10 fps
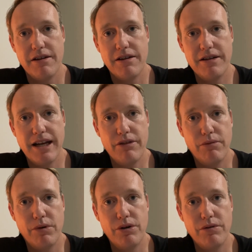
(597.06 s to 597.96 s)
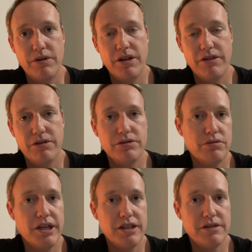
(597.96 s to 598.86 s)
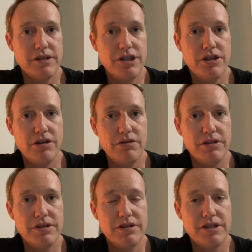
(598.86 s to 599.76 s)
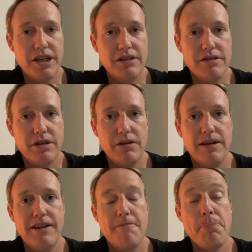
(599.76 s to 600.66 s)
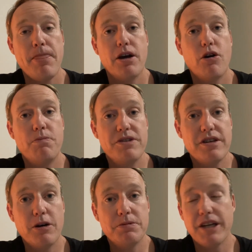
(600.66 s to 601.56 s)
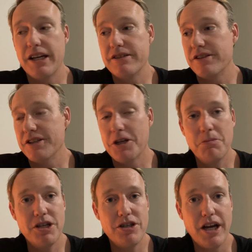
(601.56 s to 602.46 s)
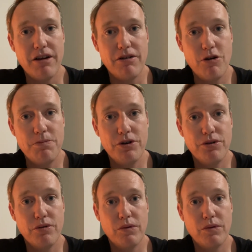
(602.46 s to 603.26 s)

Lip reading: down the road, there's no cancellation notices sent. So hope this helps, guys. Give me a shout. Hope you're doing